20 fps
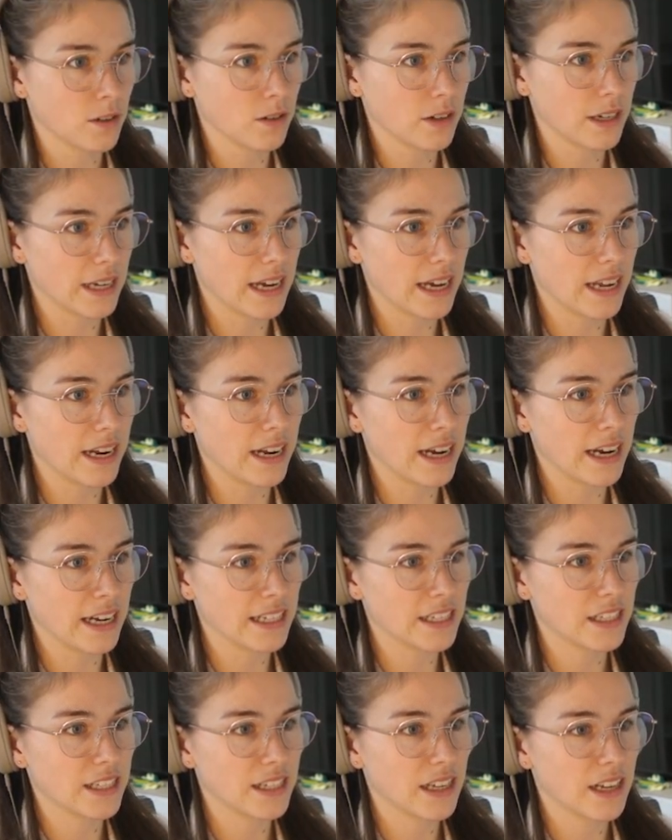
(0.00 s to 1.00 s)
We'll get a
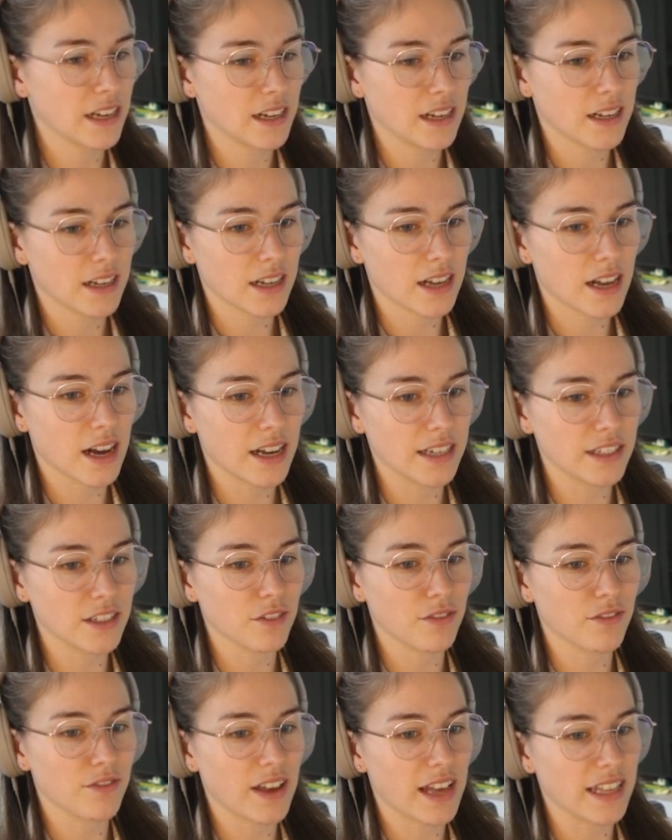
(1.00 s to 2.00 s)
nice kind
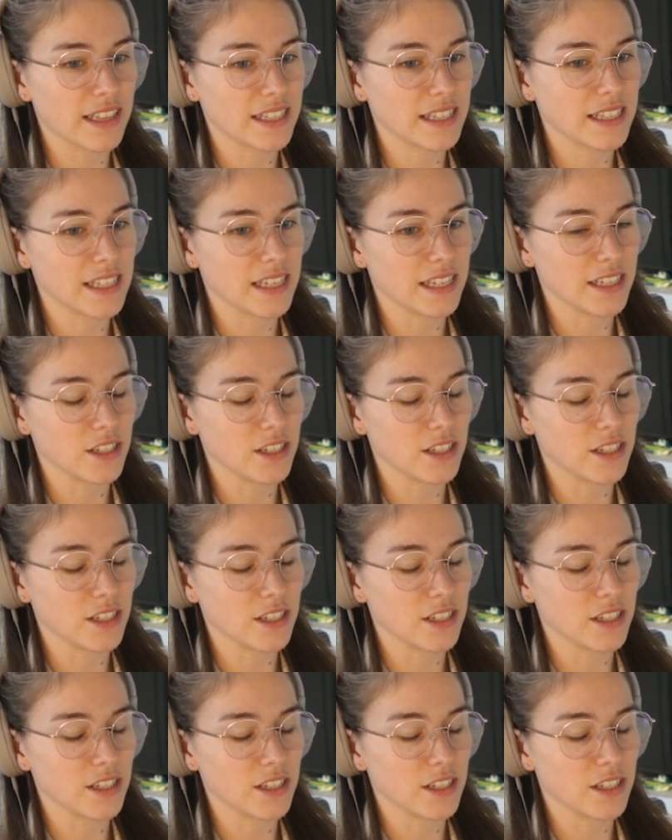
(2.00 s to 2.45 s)
of fancy